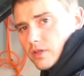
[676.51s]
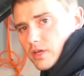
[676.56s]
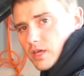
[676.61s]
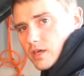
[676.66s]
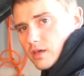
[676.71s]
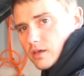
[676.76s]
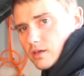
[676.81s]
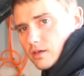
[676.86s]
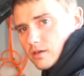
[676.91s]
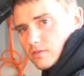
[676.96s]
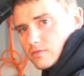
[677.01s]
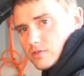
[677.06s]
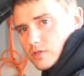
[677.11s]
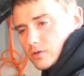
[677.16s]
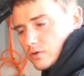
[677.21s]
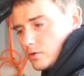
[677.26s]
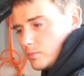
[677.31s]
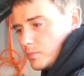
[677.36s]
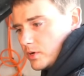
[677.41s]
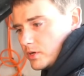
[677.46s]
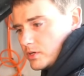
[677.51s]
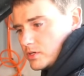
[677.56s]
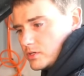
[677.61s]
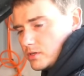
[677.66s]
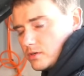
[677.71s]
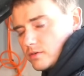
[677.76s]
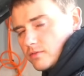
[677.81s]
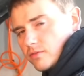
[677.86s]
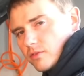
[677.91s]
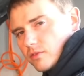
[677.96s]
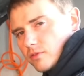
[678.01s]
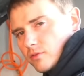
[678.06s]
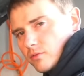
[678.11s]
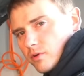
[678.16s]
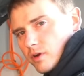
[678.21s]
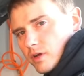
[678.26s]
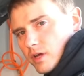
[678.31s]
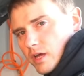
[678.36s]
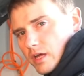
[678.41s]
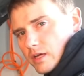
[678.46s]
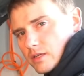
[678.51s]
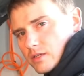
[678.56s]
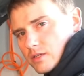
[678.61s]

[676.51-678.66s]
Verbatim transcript: kit gives you a bunch of three eighths